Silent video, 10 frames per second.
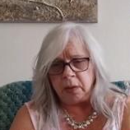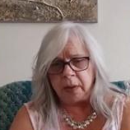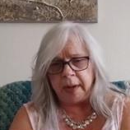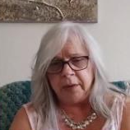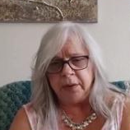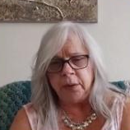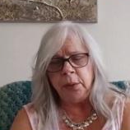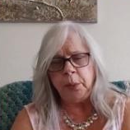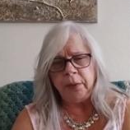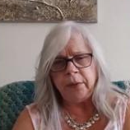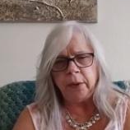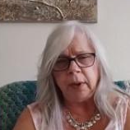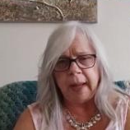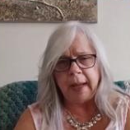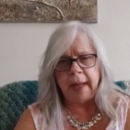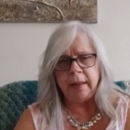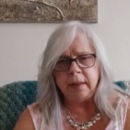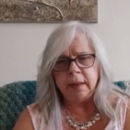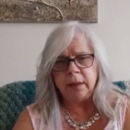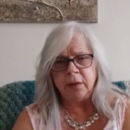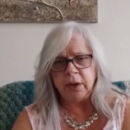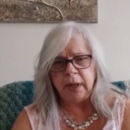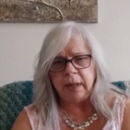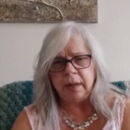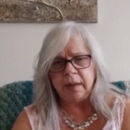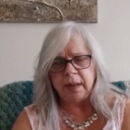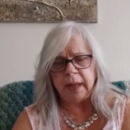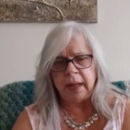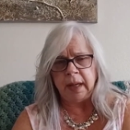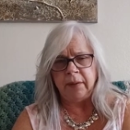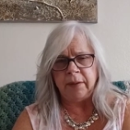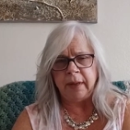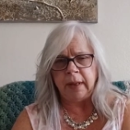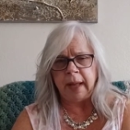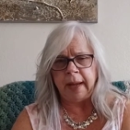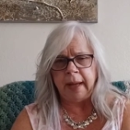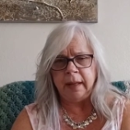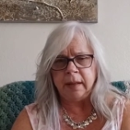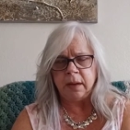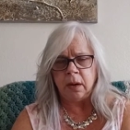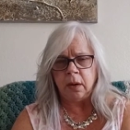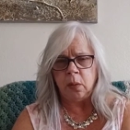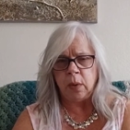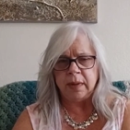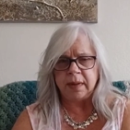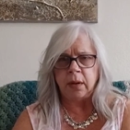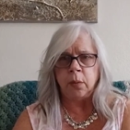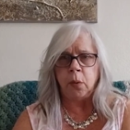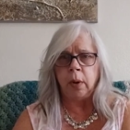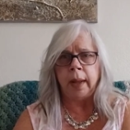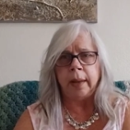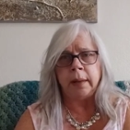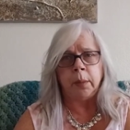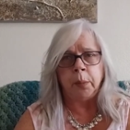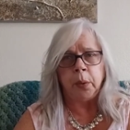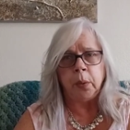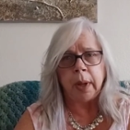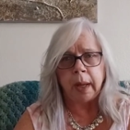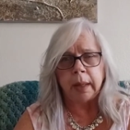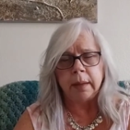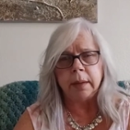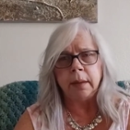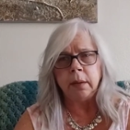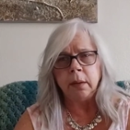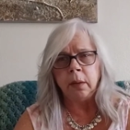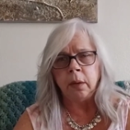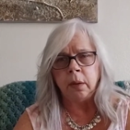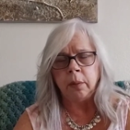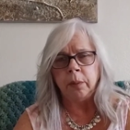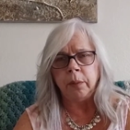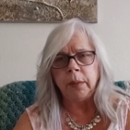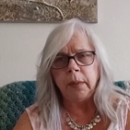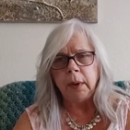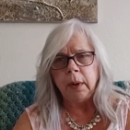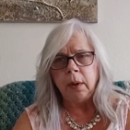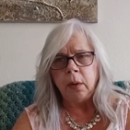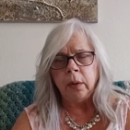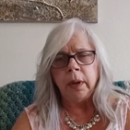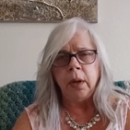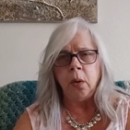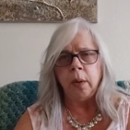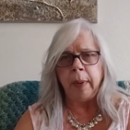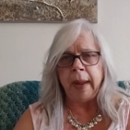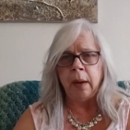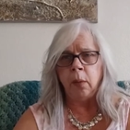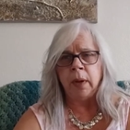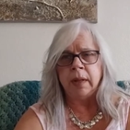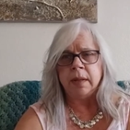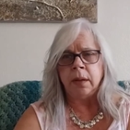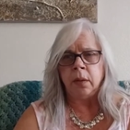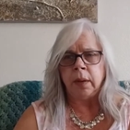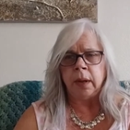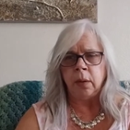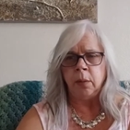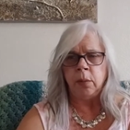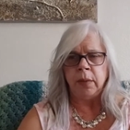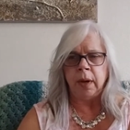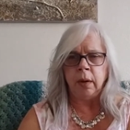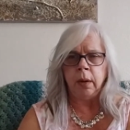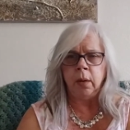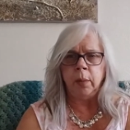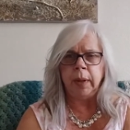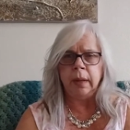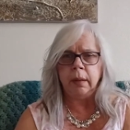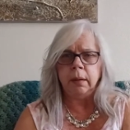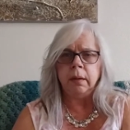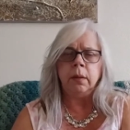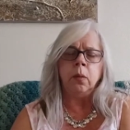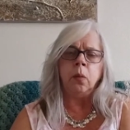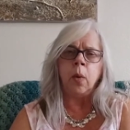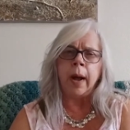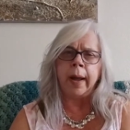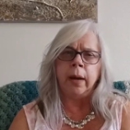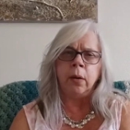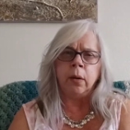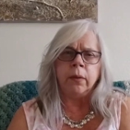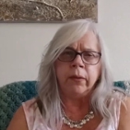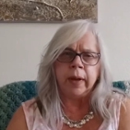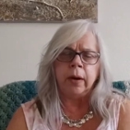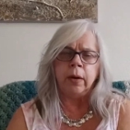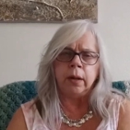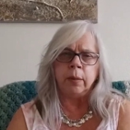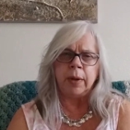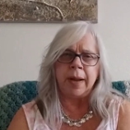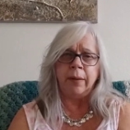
So I do prefer leggings to jeans if the leggings are the ones that are more like the boot cut um, or the yoga pant ones, you know, that are that are a little bit wider or flared at the bottom.